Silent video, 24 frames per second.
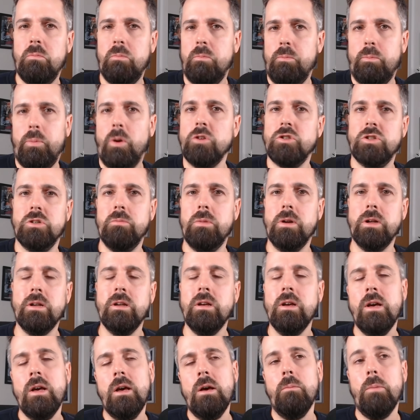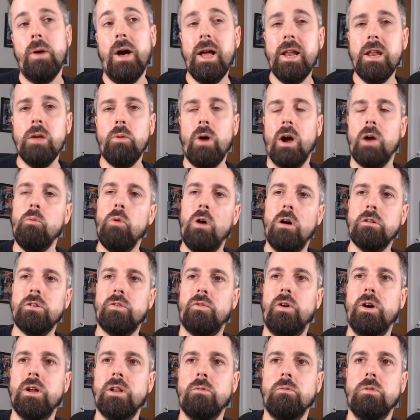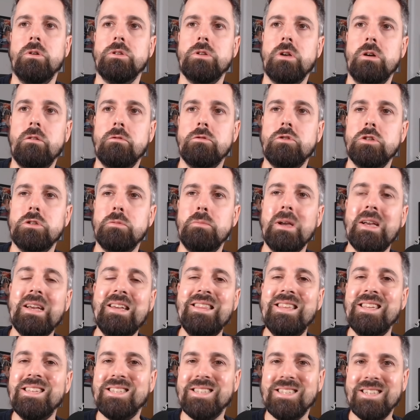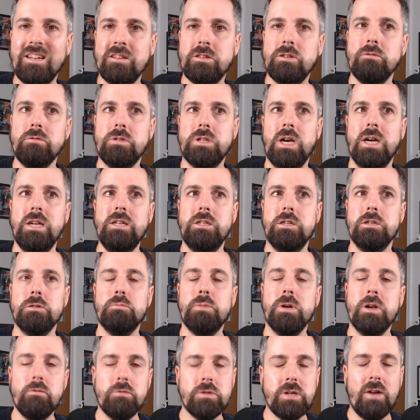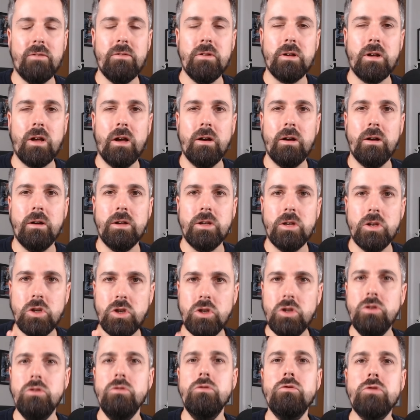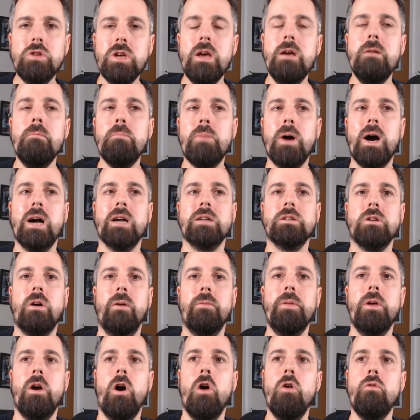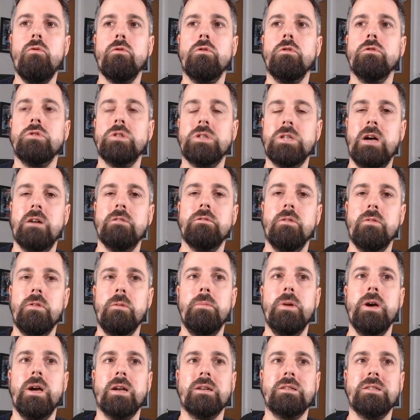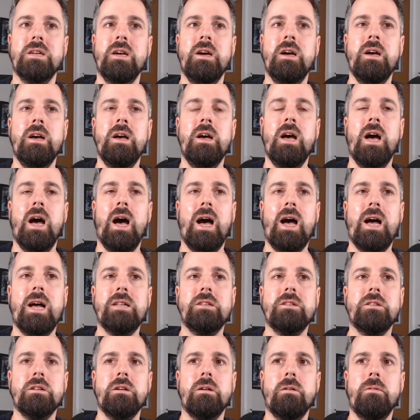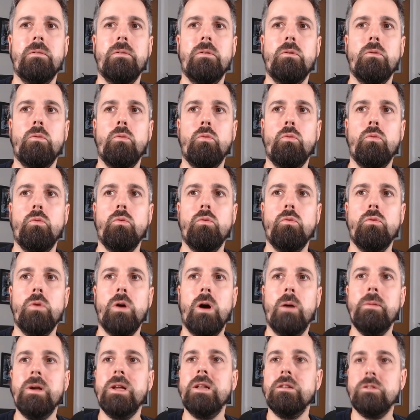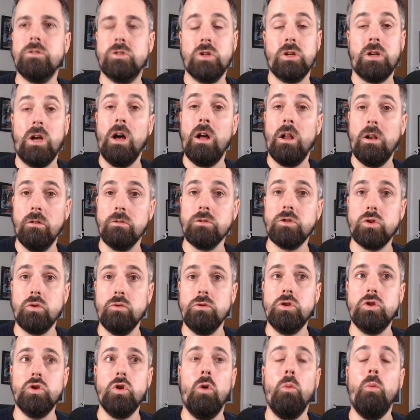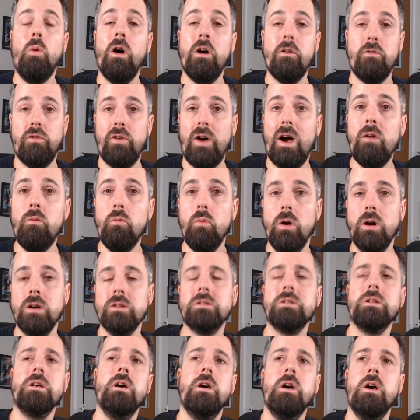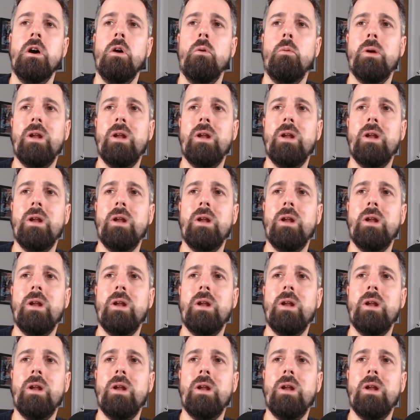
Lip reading: possibly. But anyway, what I was finding was I was just making these subtle changes, but it was having a huge impact on the overall sound of the mix. And I mean, to cut a long story short, what I found was when